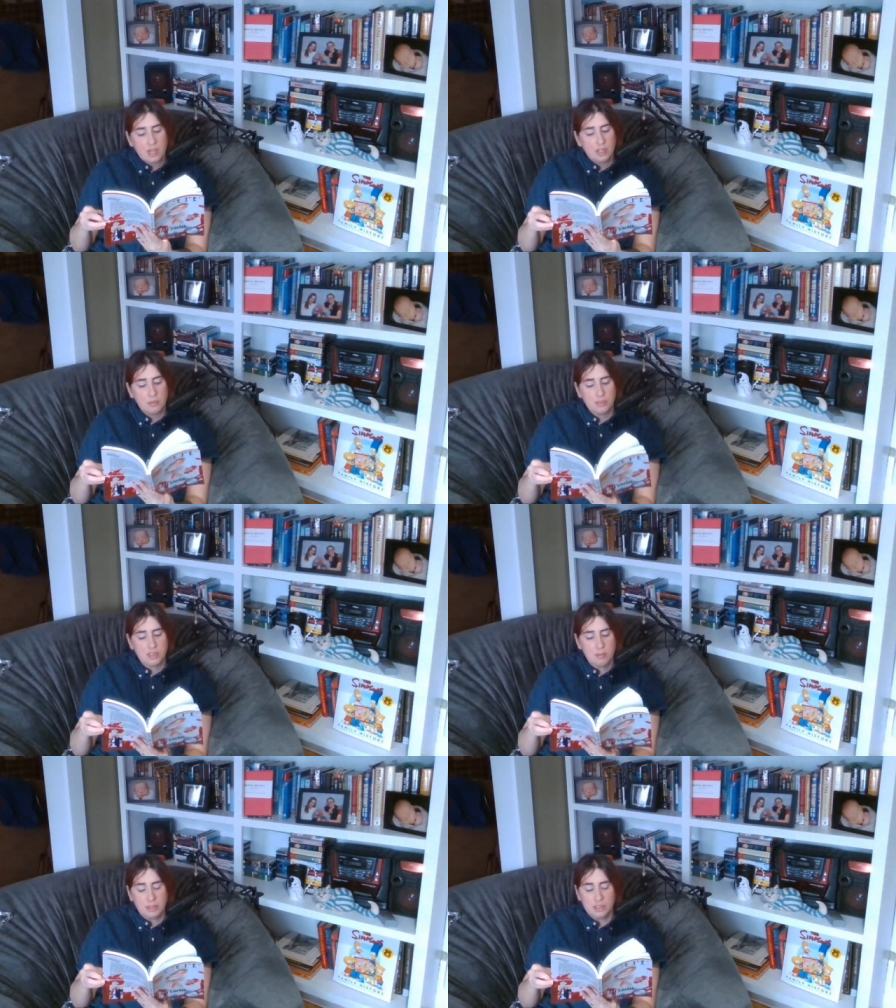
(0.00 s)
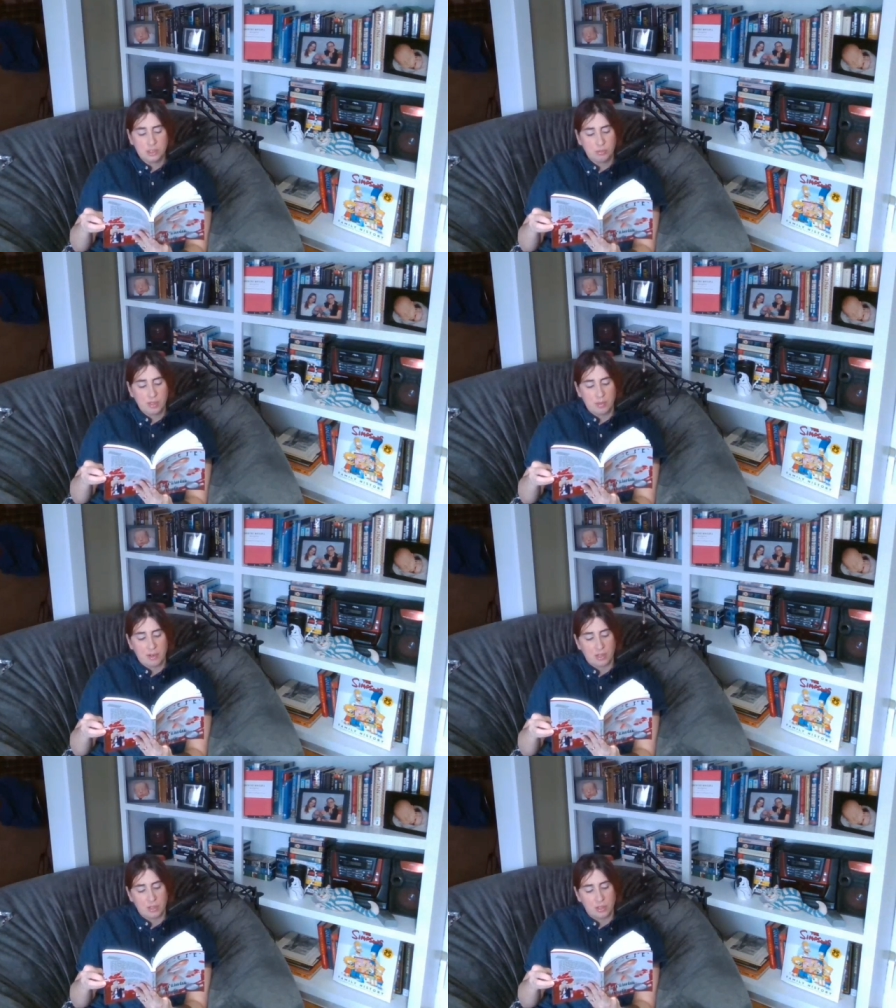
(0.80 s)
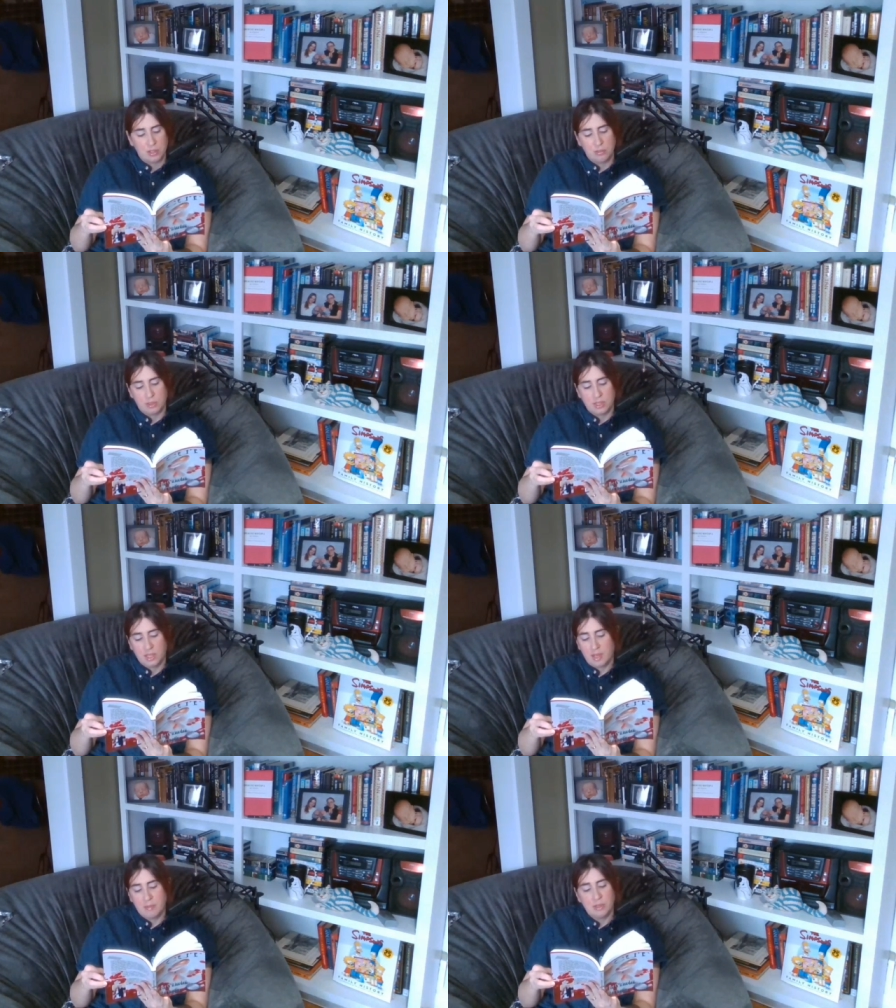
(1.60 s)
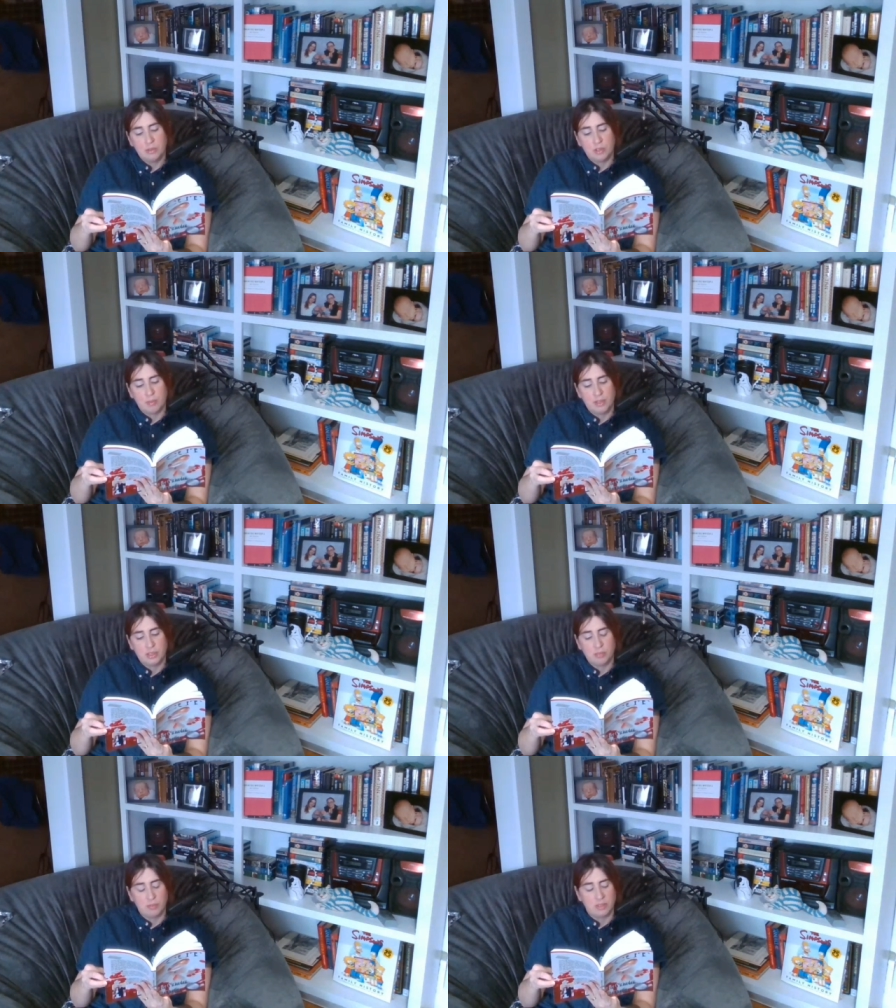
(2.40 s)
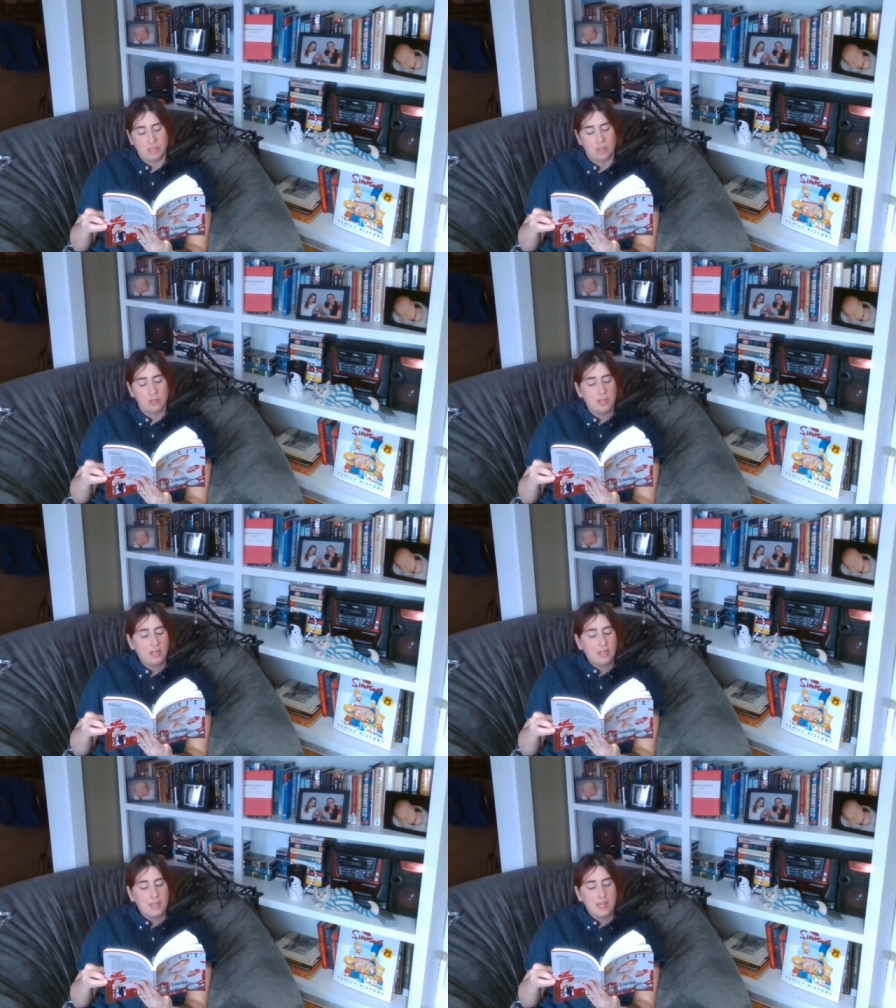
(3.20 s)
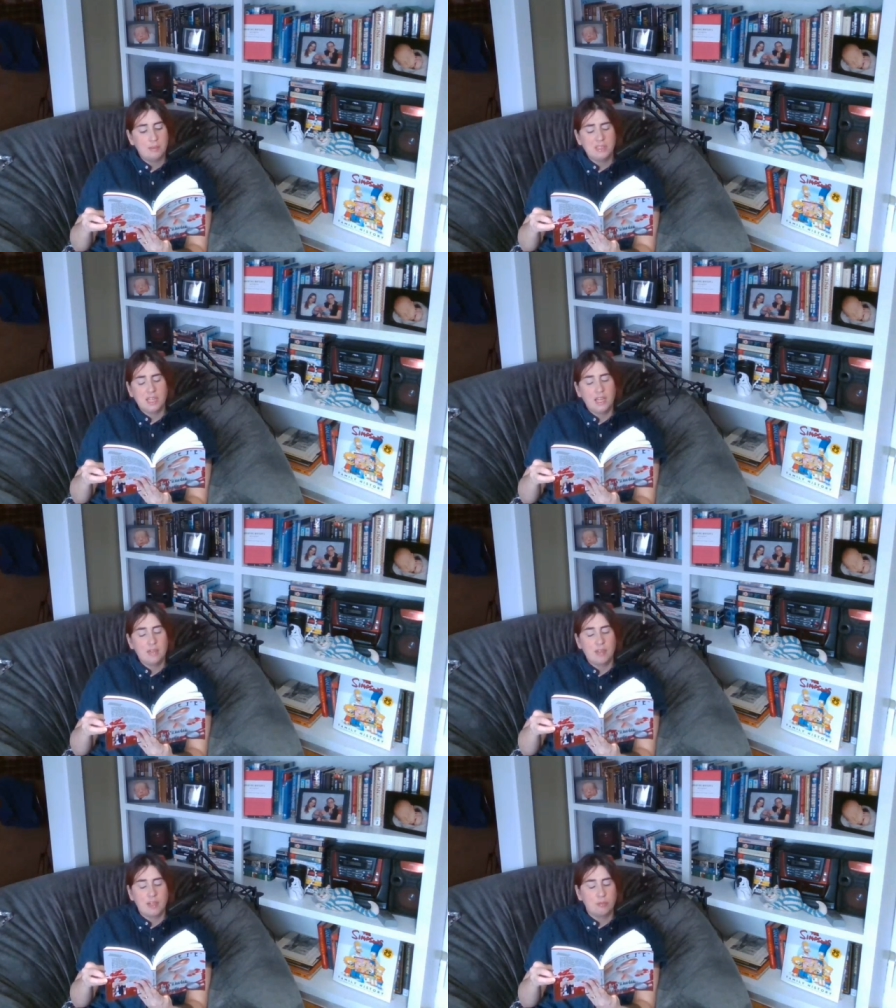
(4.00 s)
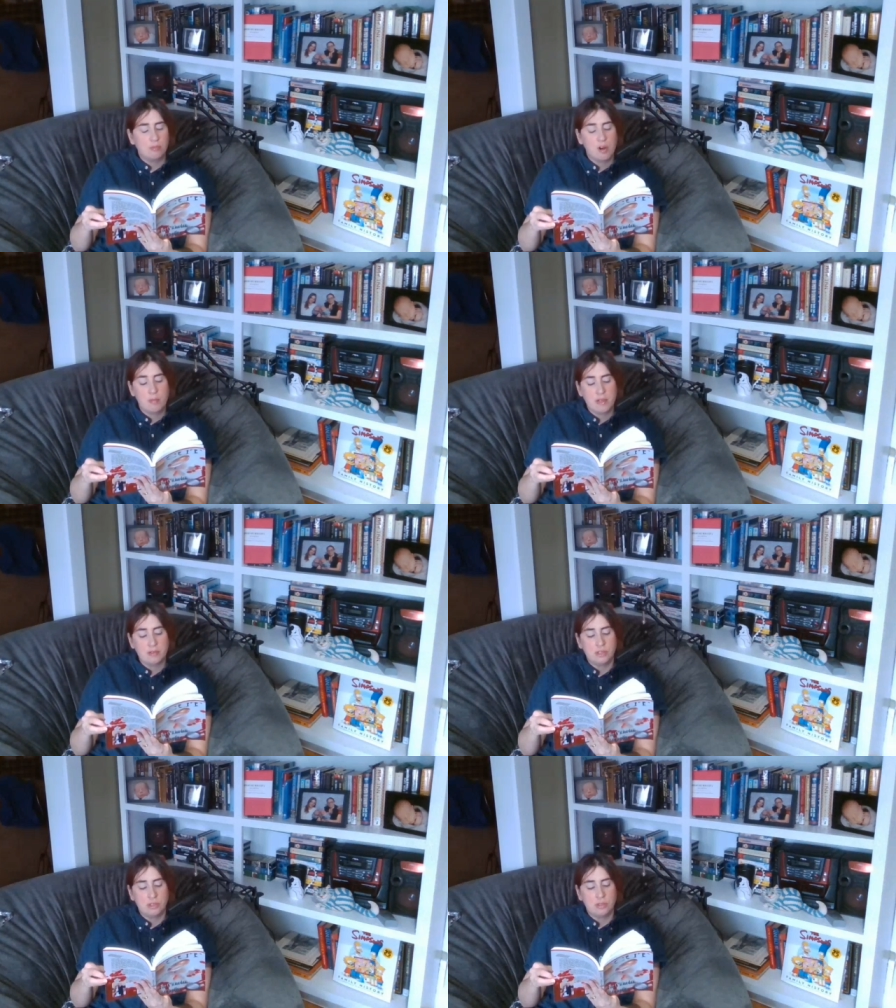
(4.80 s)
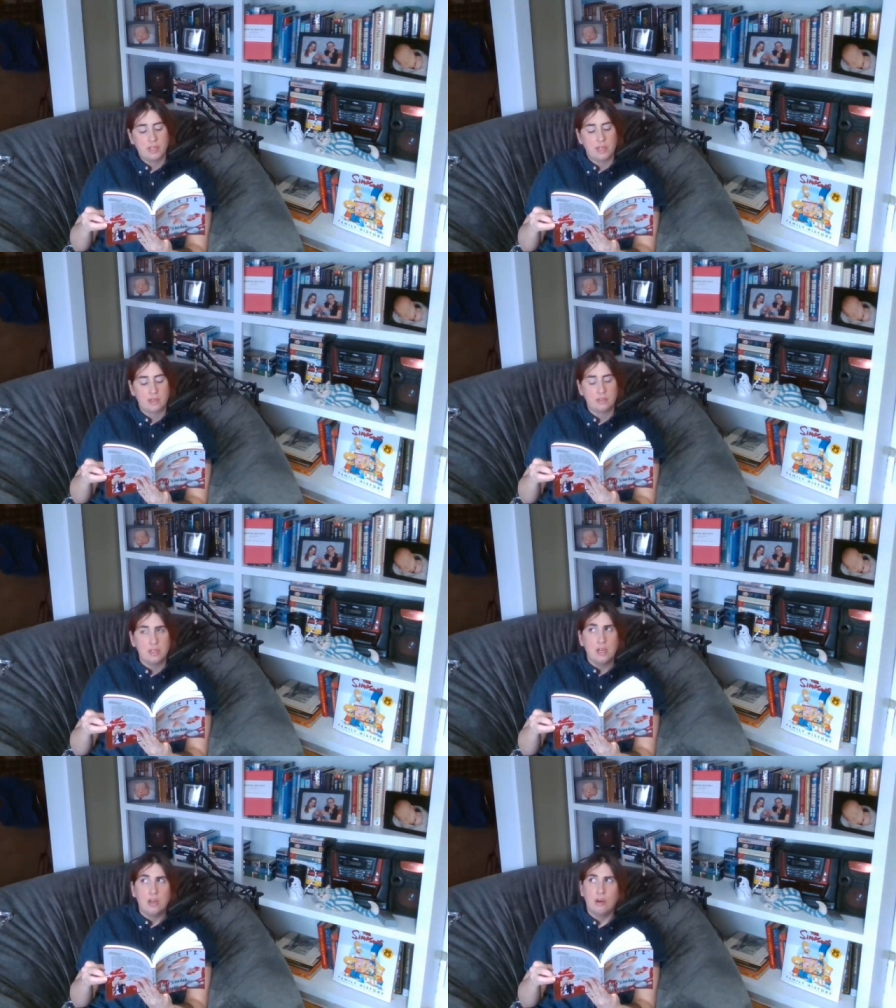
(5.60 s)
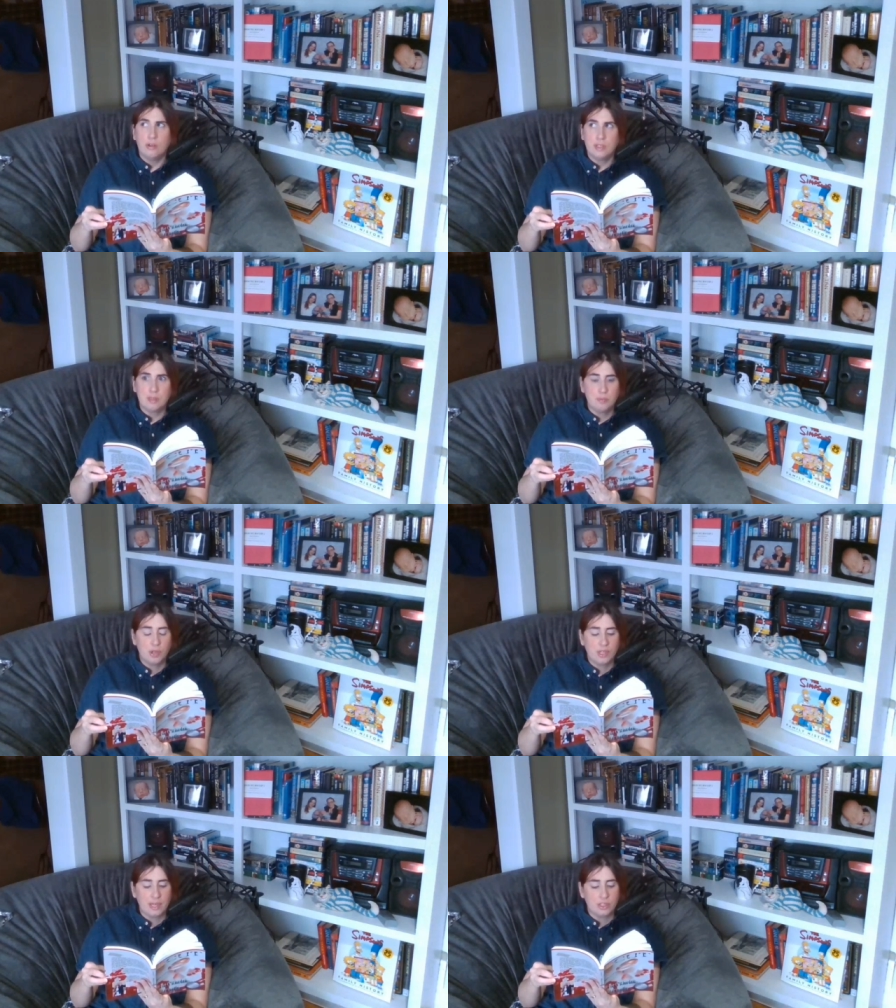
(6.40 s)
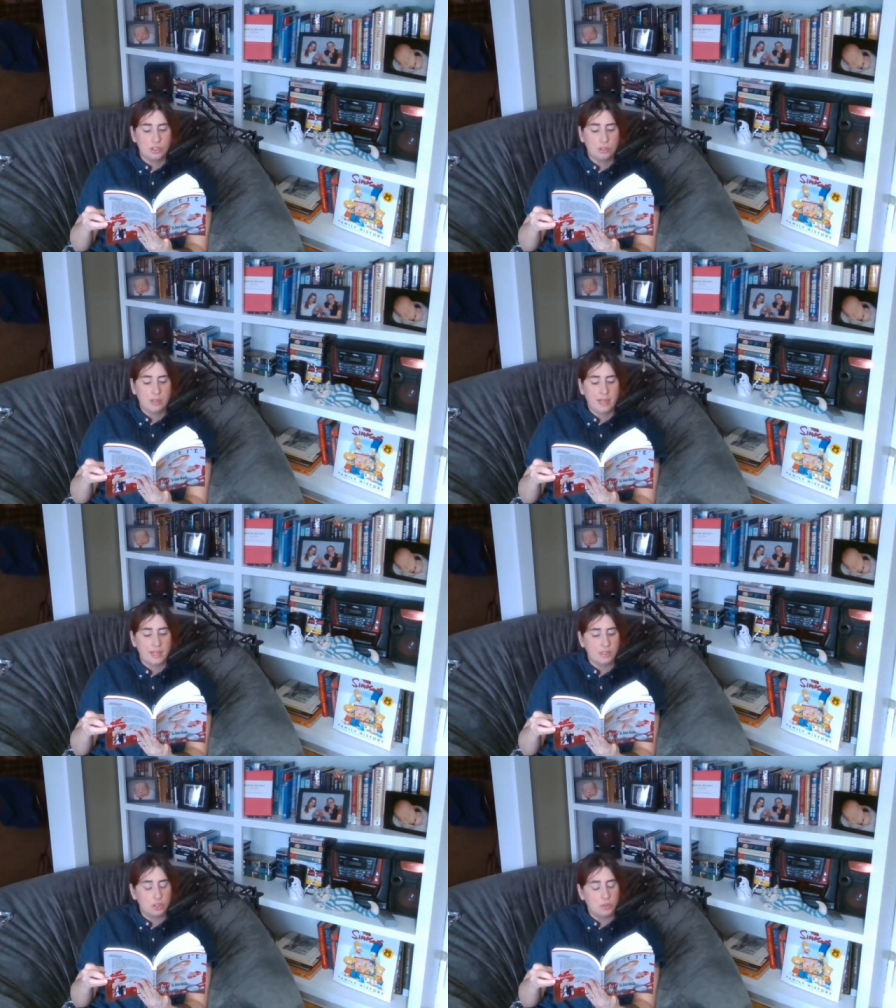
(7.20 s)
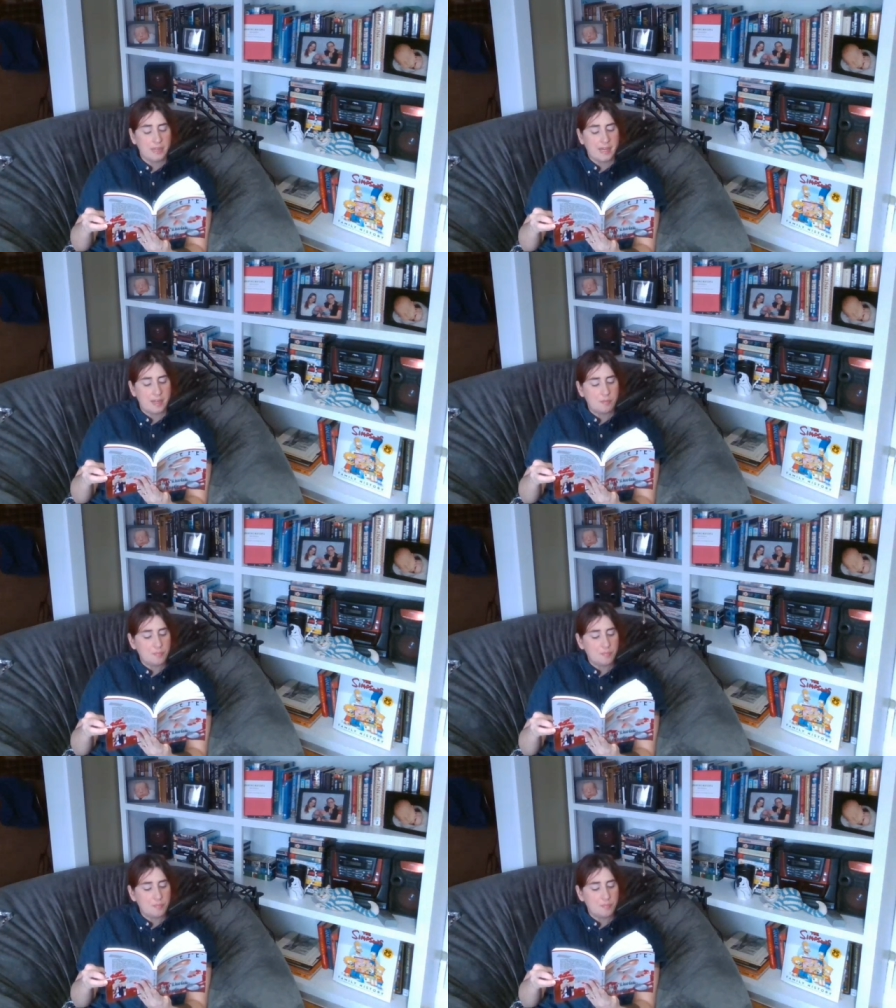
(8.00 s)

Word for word: there was something sweet about a girl who would climb in through your bedroom window. It was kind of like Romeo and Juliet, only more like Juliet and Juliet.